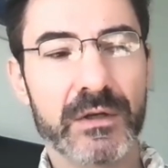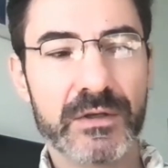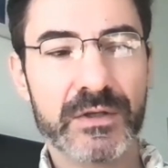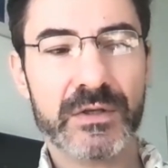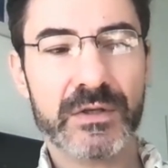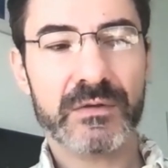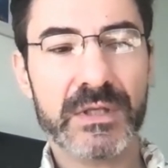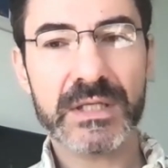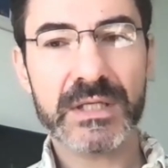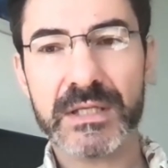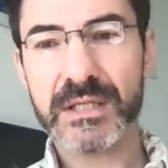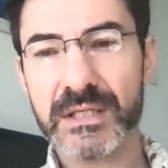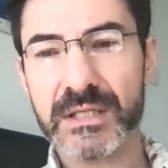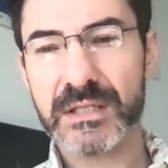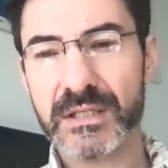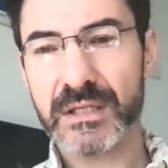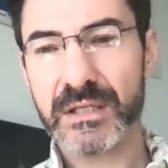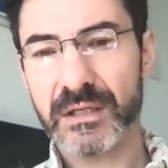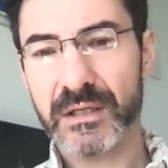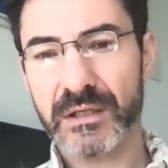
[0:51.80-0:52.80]
So this
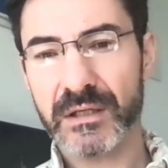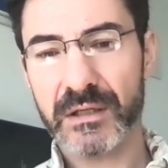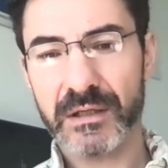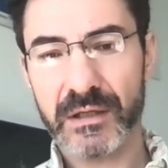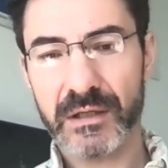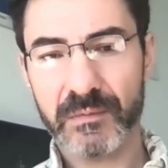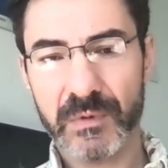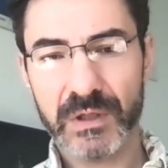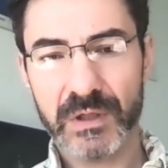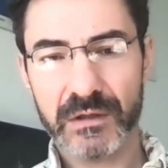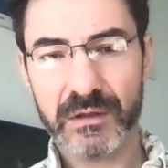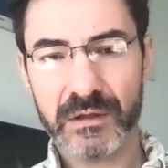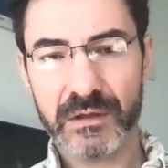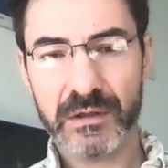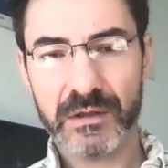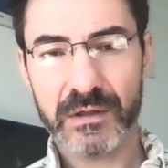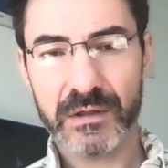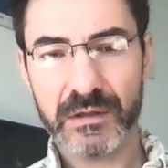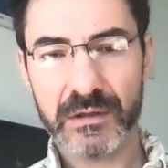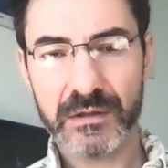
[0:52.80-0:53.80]
is, I'm going
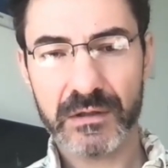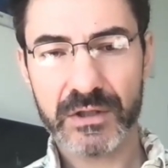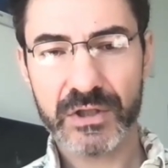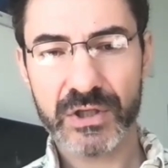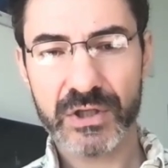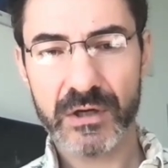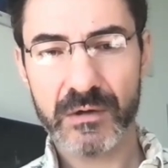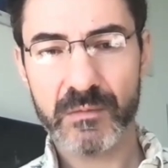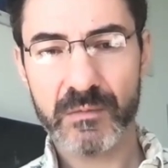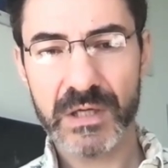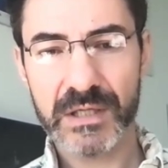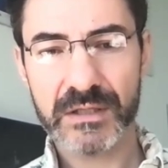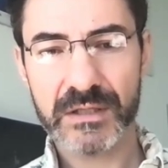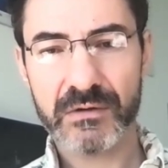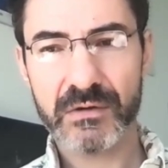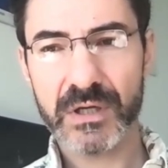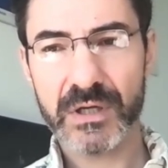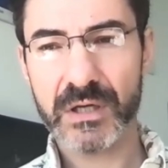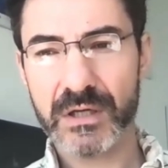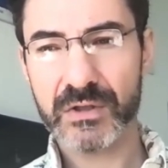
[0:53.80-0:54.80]
to share my
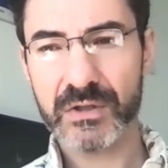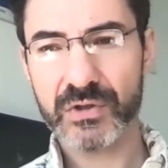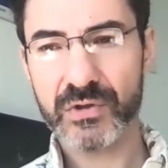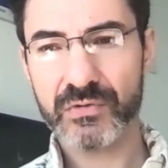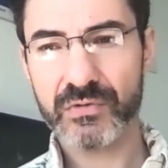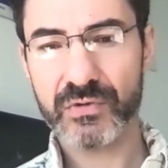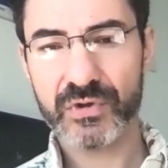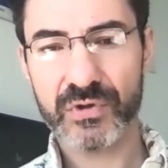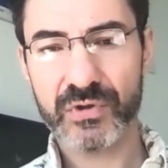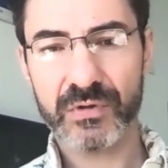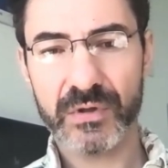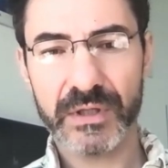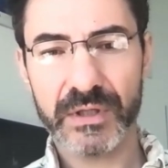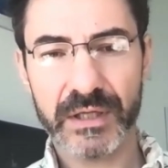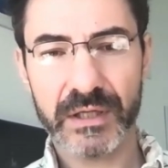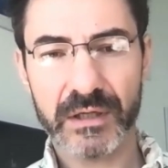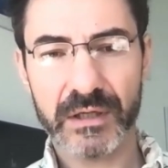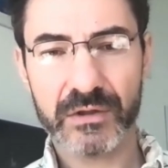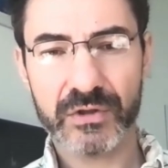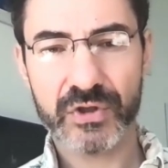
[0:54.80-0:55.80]
screen as usual
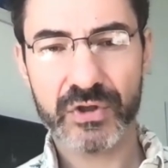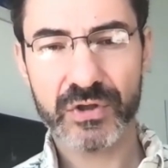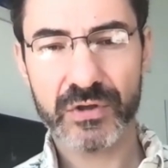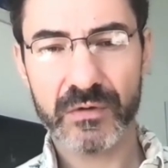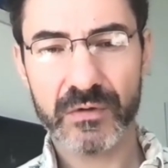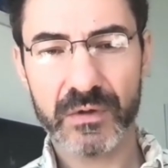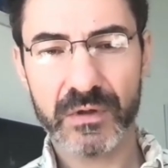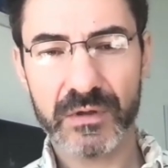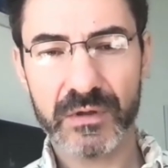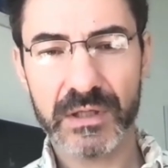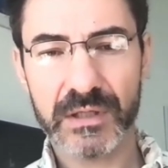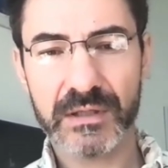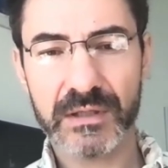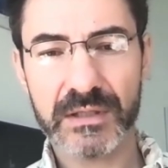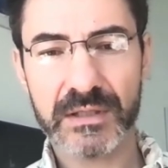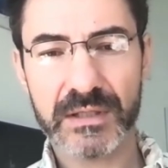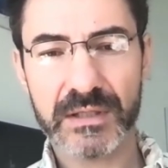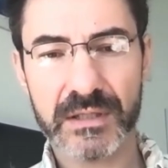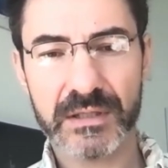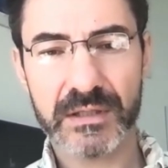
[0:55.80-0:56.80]
and show you that
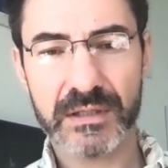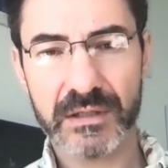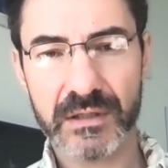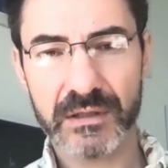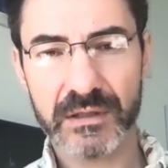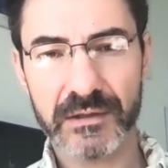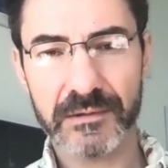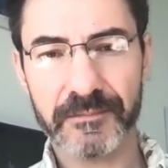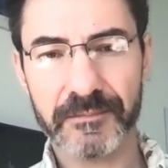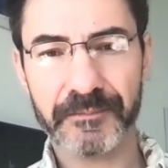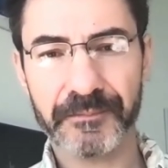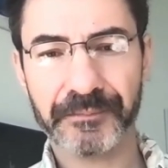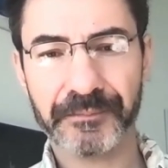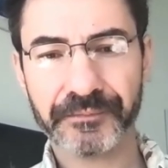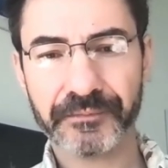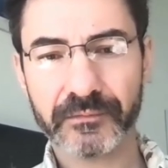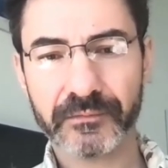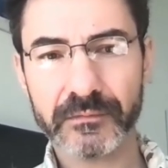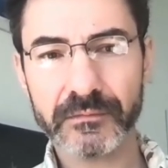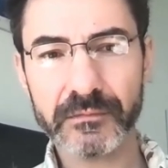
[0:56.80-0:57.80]
this is a
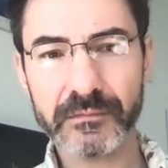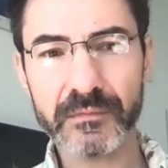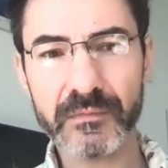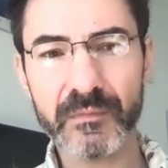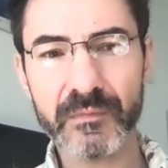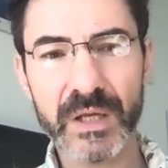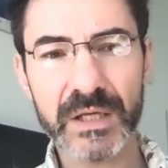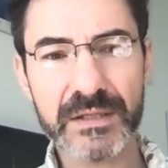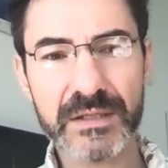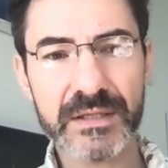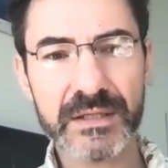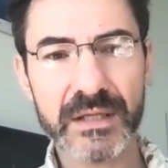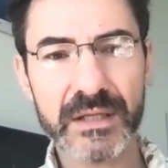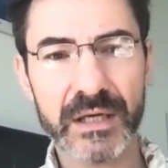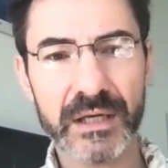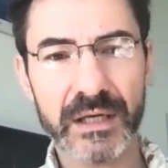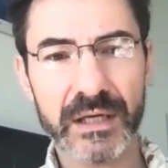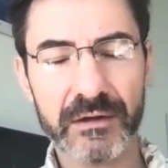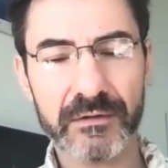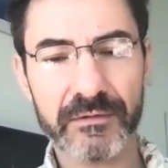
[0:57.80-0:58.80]

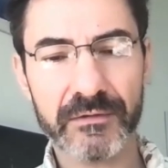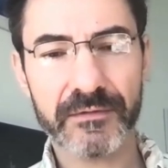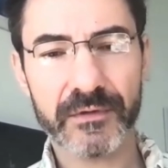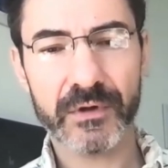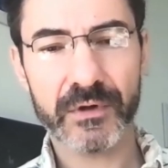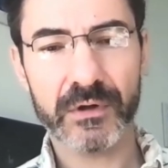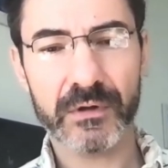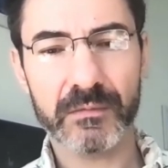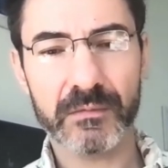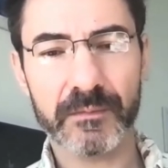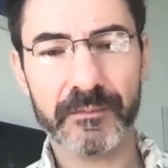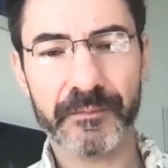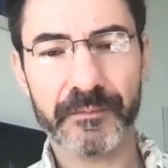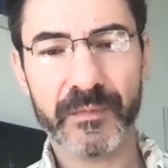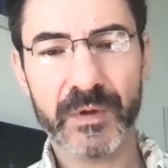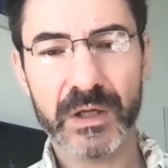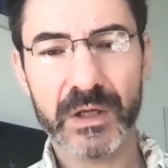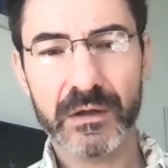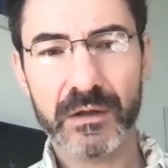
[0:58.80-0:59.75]
study from